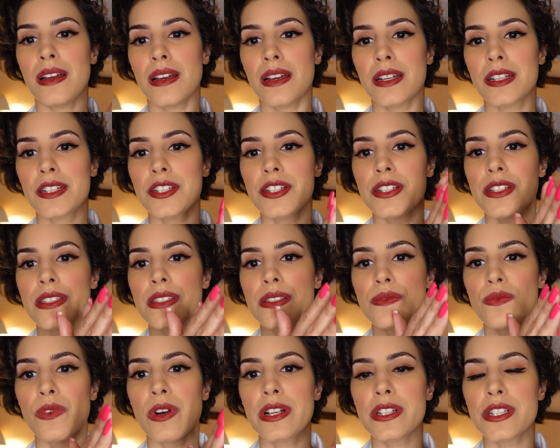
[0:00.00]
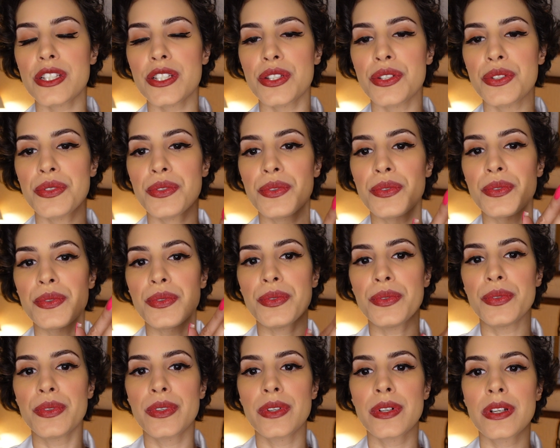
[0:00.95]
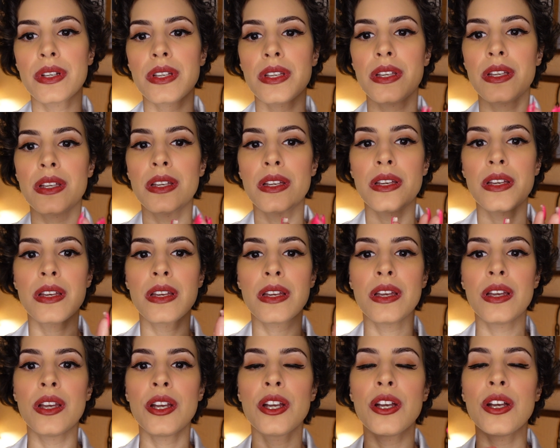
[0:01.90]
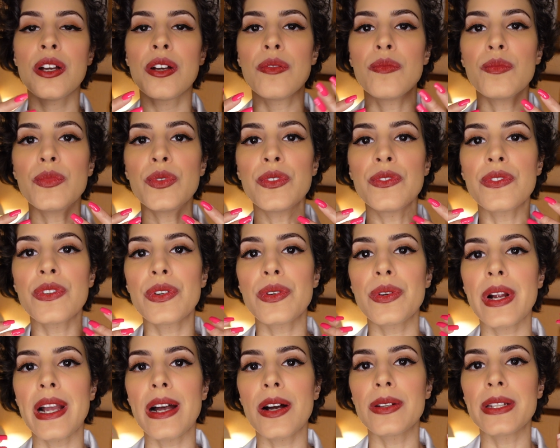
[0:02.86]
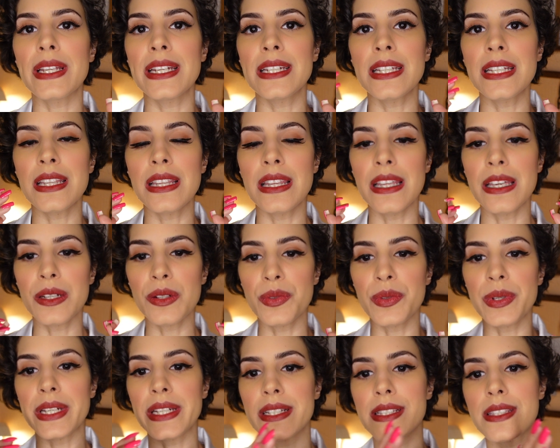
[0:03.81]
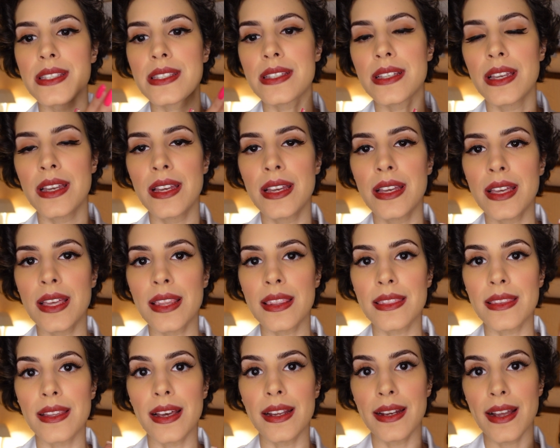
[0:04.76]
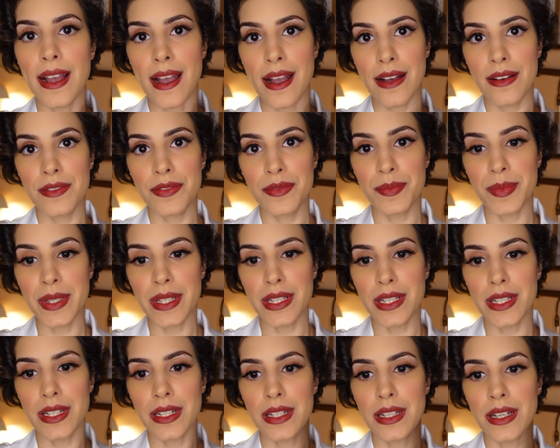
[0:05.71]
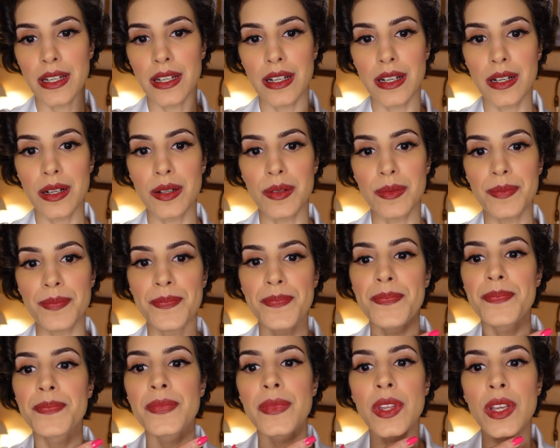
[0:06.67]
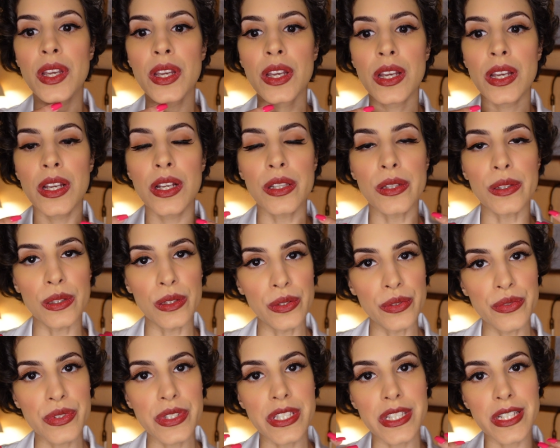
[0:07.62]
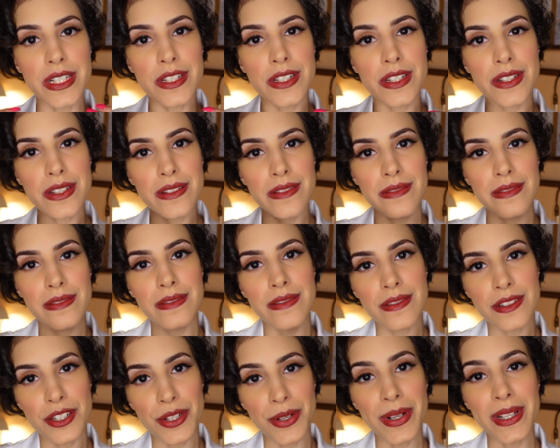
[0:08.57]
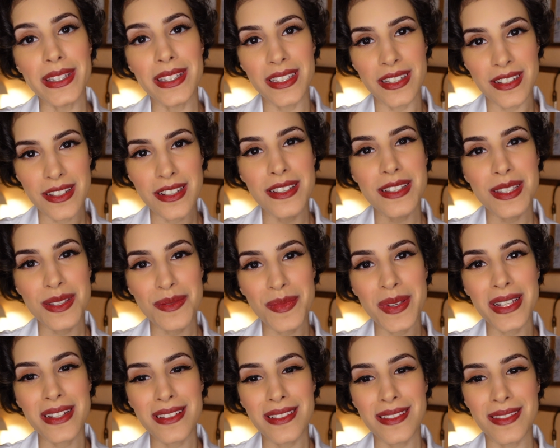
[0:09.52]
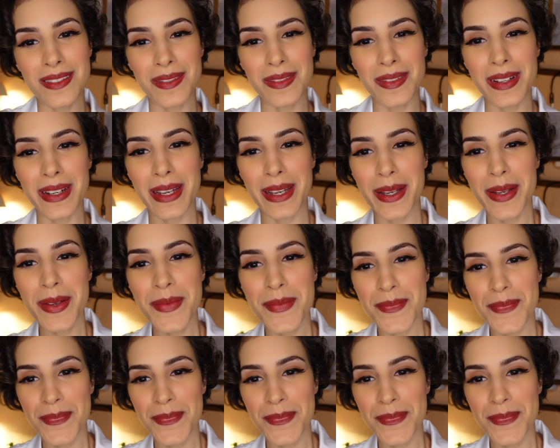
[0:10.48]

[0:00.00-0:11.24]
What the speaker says: I just want to move around any liquids that have been loosened during the adjustment, okay?